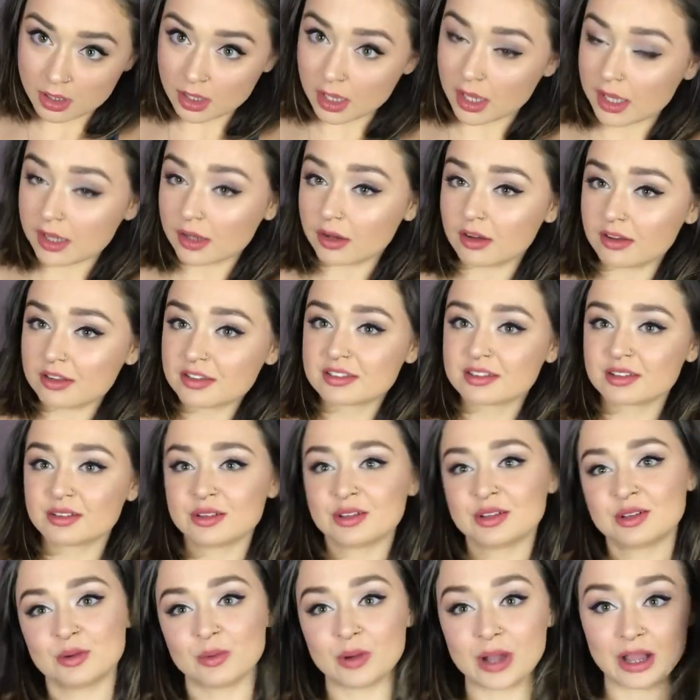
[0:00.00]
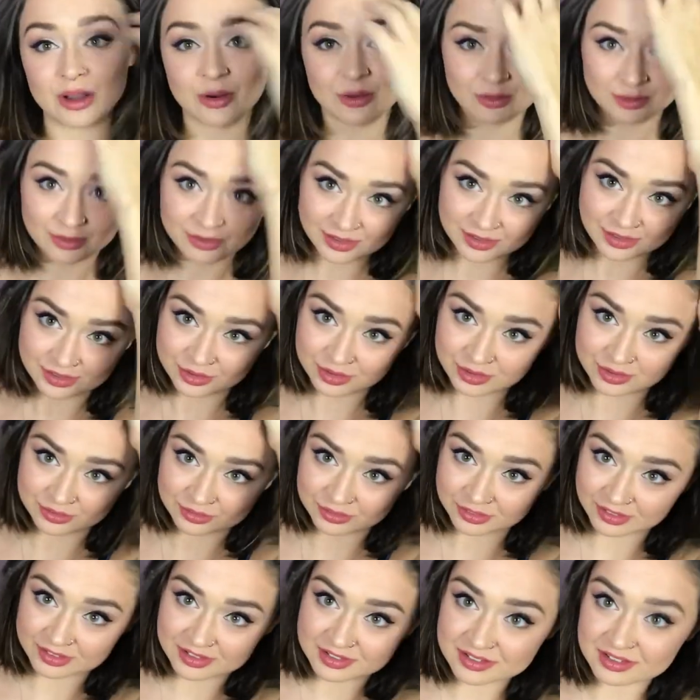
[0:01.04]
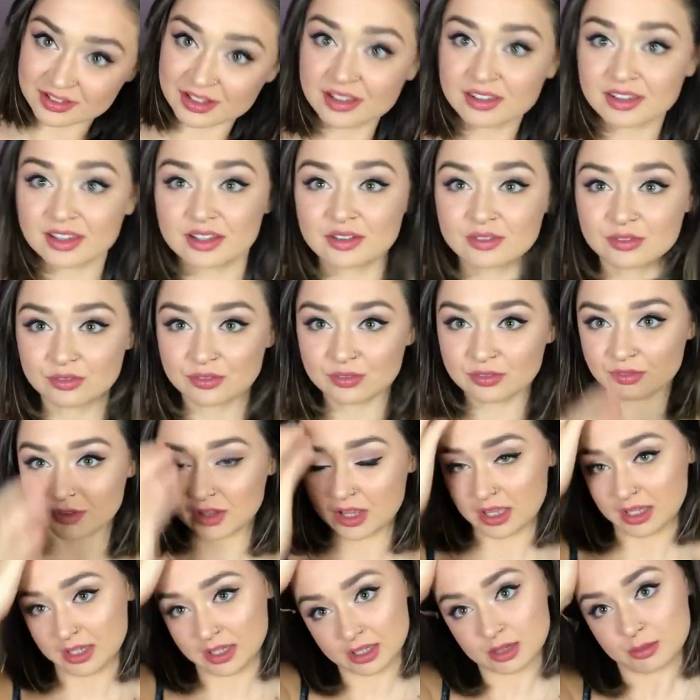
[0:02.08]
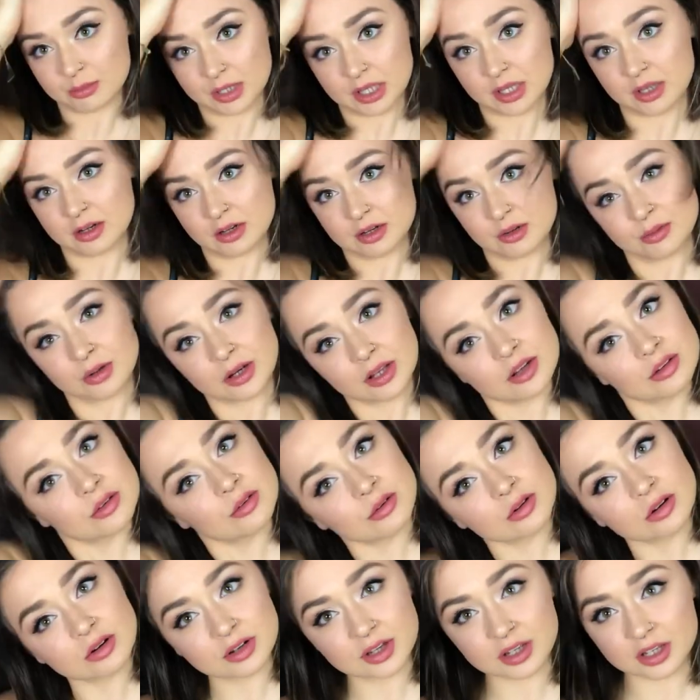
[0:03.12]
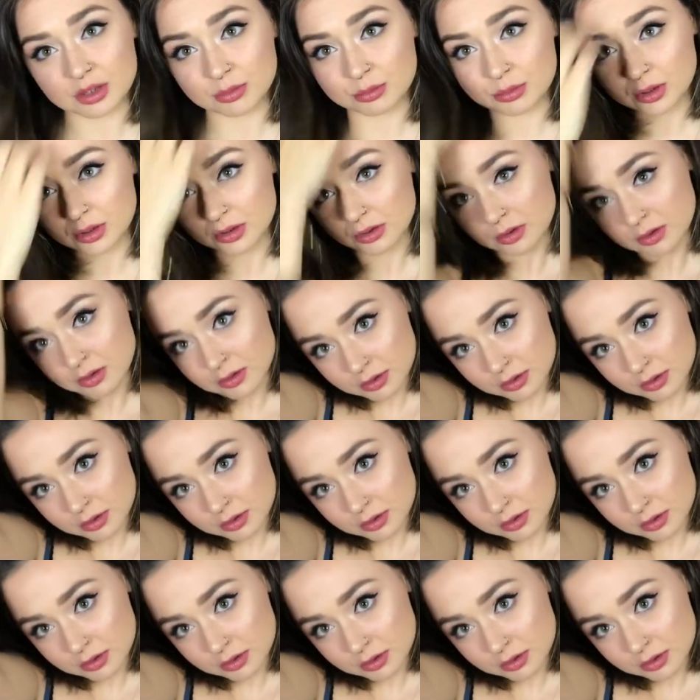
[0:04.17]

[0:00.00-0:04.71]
I also, wow, you can really see it like flying out of my hair when I do it on camera.